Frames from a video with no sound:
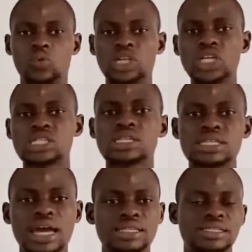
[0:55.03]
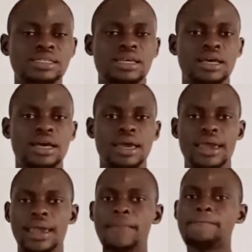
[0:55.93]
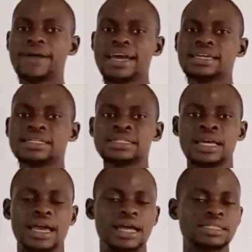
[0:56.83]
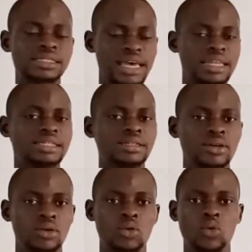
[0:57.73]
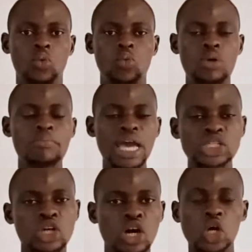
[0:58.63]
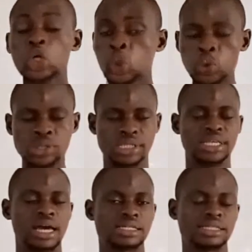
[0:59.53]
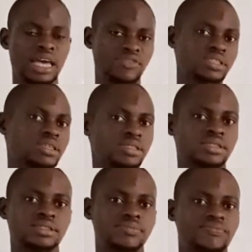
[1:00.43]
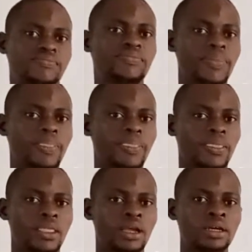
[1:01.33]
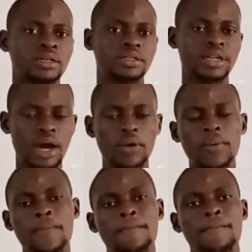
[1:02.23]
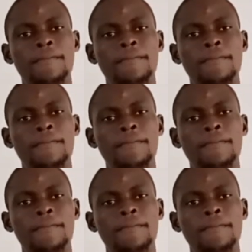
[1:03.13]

we notice that in buying and selling, we measure goods and services. Now,